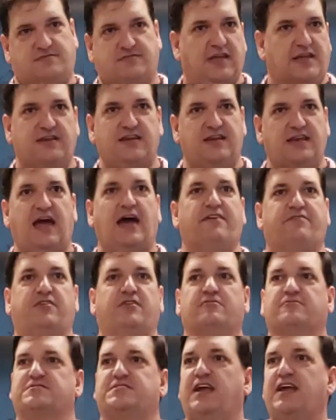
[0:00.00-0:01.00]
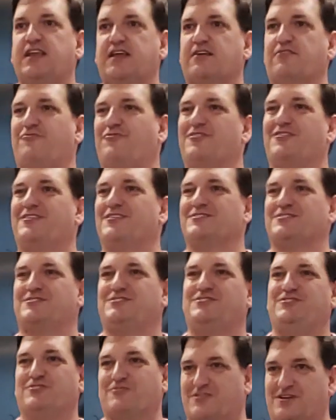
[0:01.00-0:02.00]
they need to have an understanding of what it
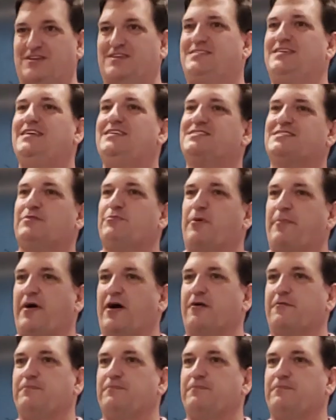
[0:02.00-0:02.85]
is you're going to teach them about.